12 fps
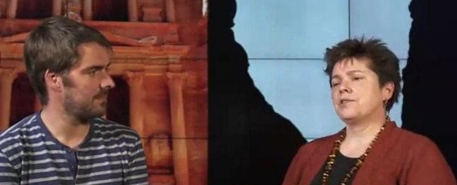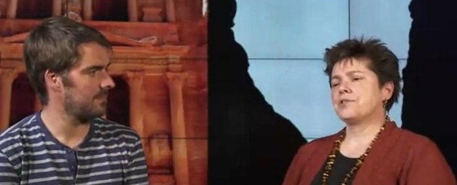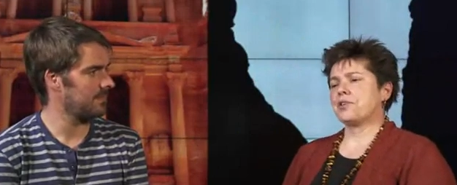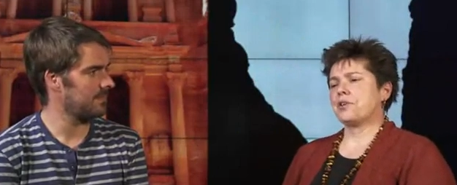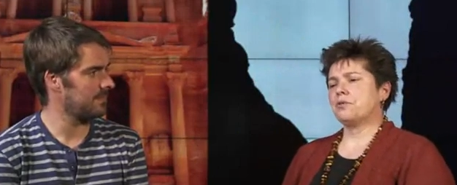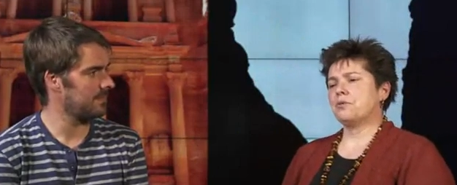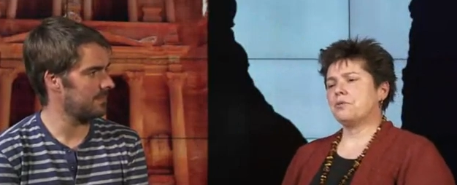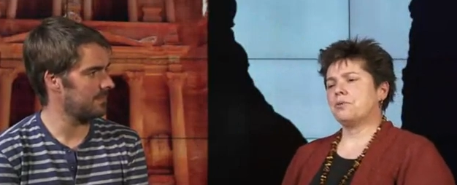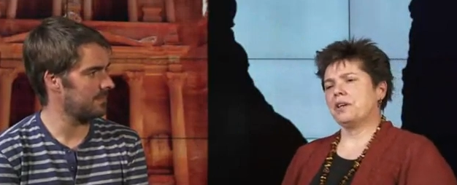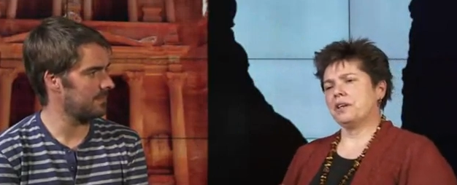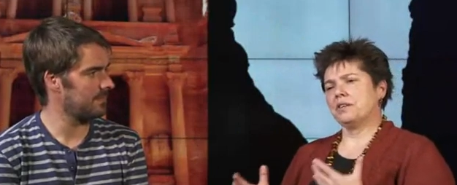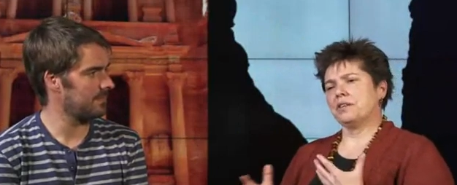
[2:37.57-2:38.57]
Speaker 1: So,
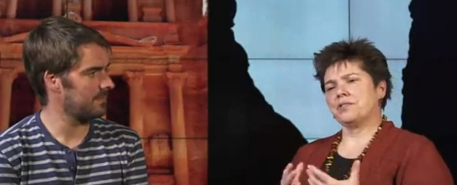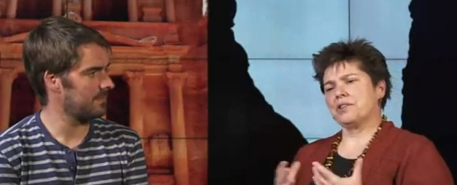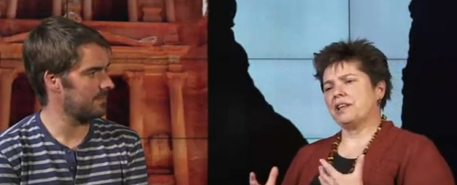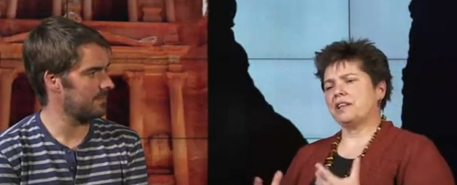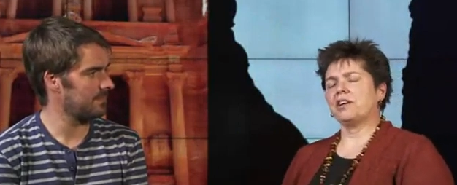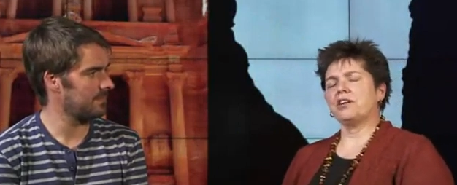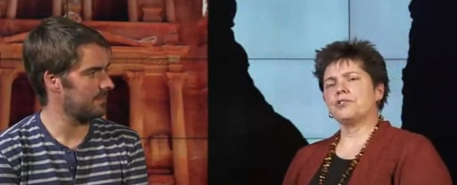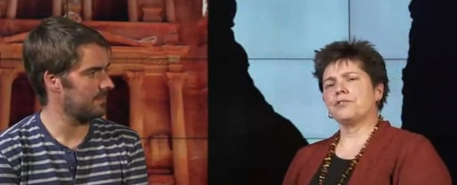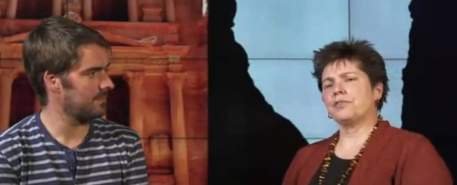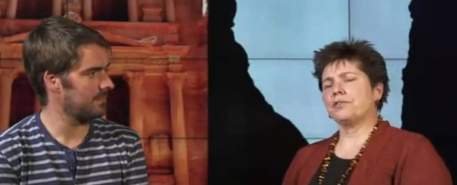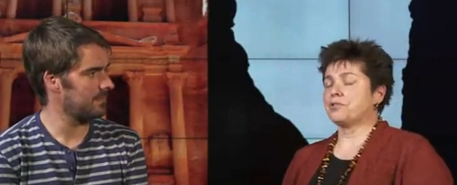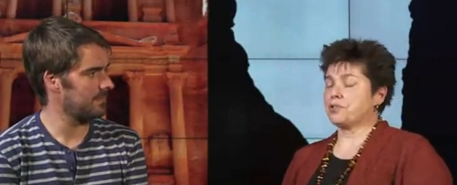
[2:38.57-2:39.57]
in a slightly
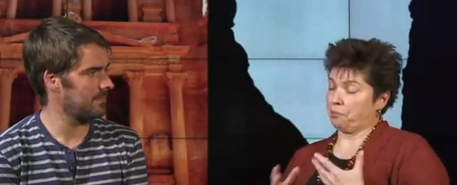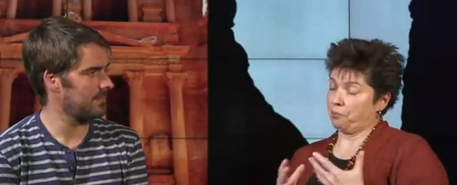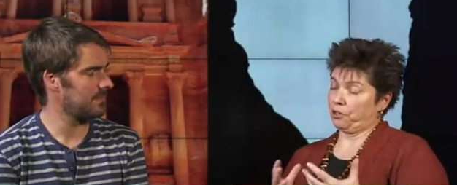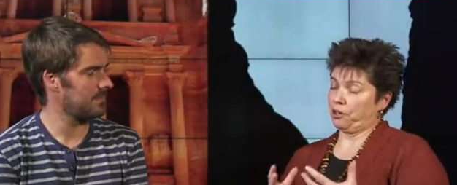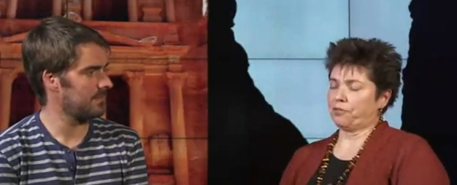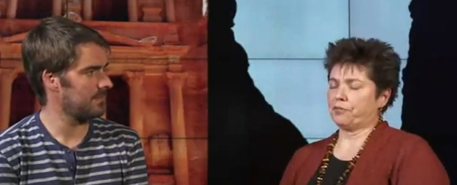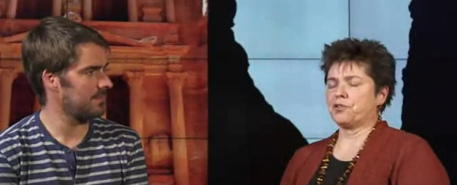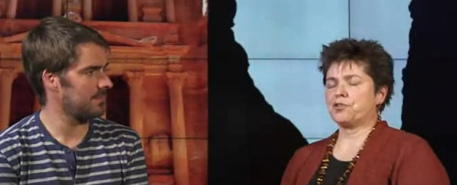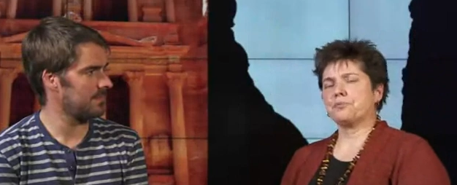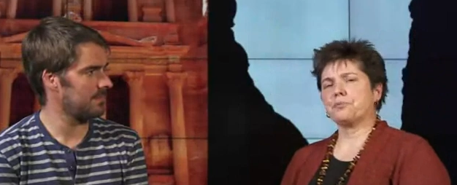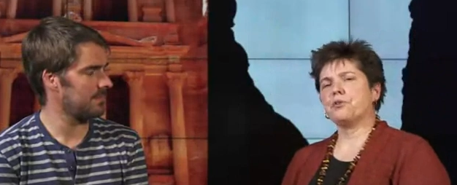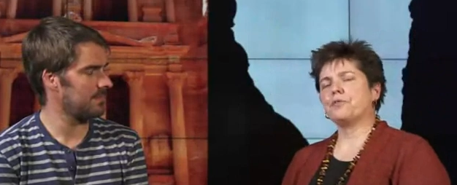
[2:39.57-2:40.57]
controversial, somewhat
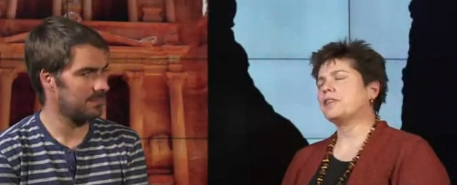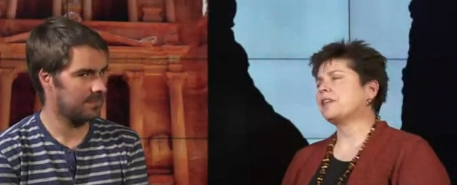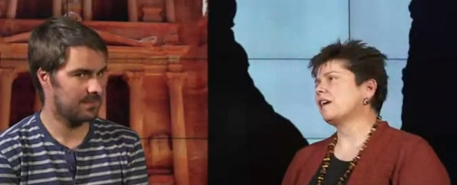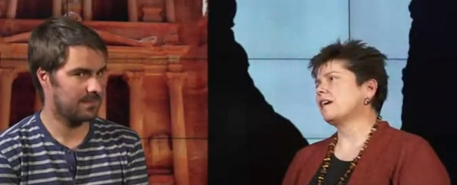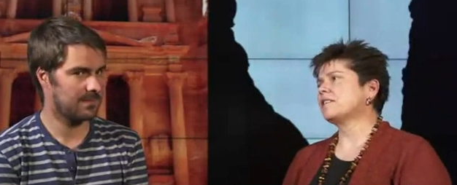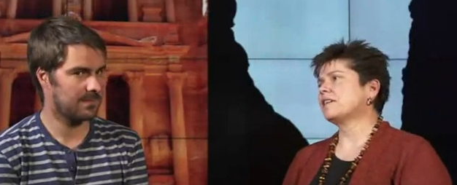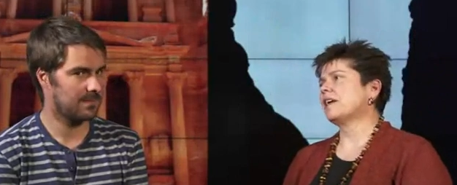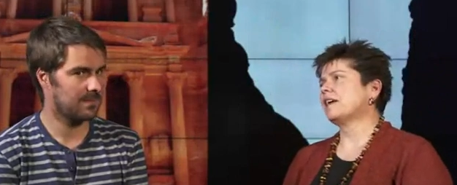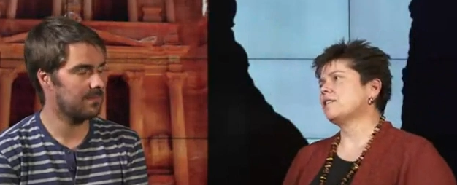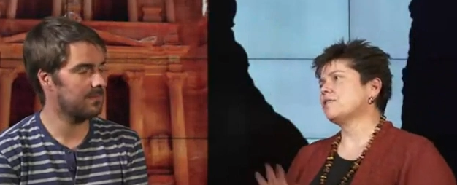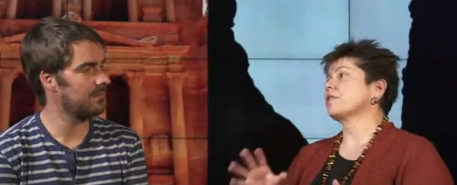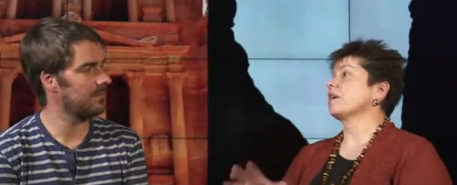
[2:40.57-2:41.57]
controversial move in the
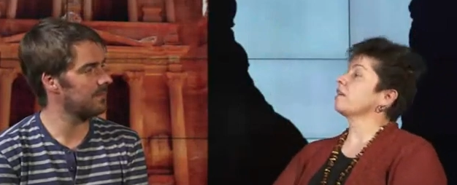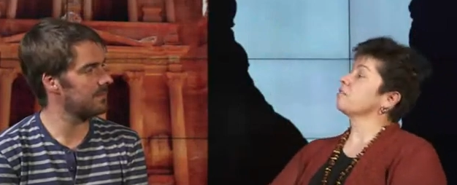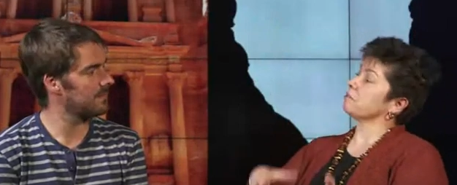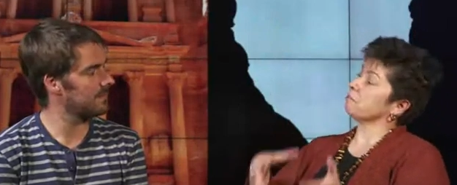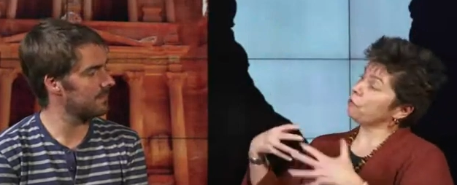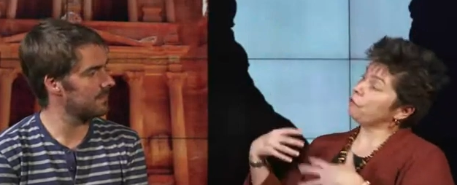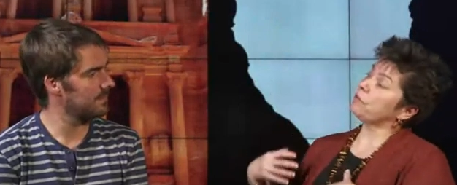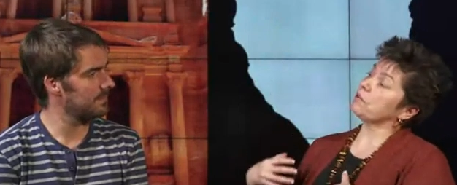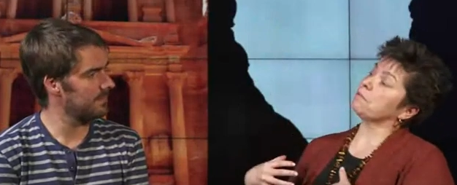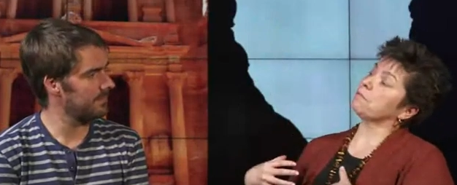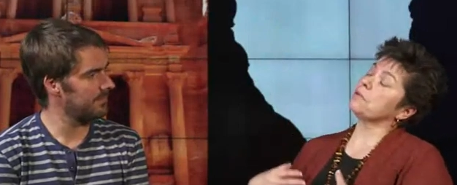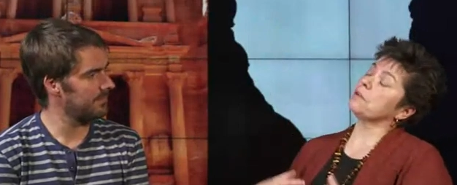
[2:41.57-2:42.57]
1980s, they actually moved the,